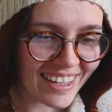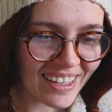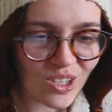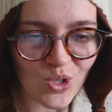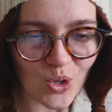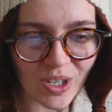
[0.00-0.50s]

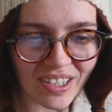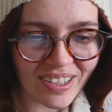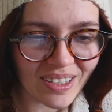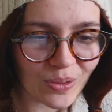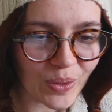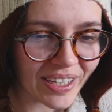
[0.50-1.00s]
I
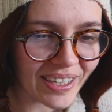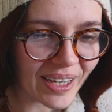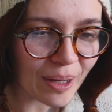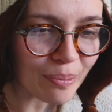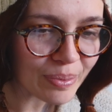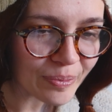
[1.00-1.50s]
enjoy working it
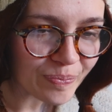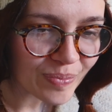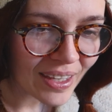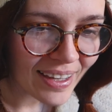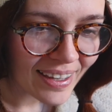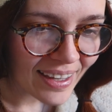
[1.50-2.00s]
up,
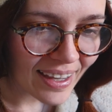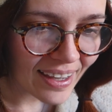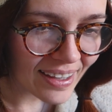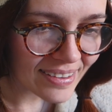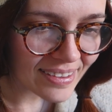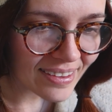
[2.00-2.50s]

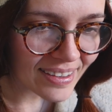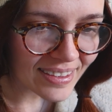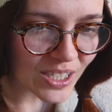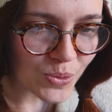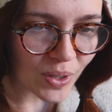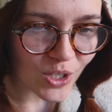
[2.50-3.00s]
and I think
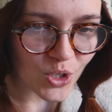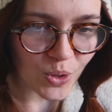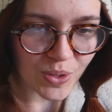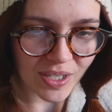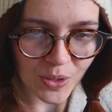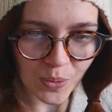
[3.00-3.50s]
that's why I
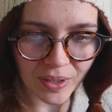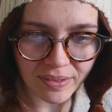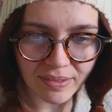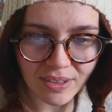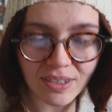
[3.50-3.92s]
chose this one,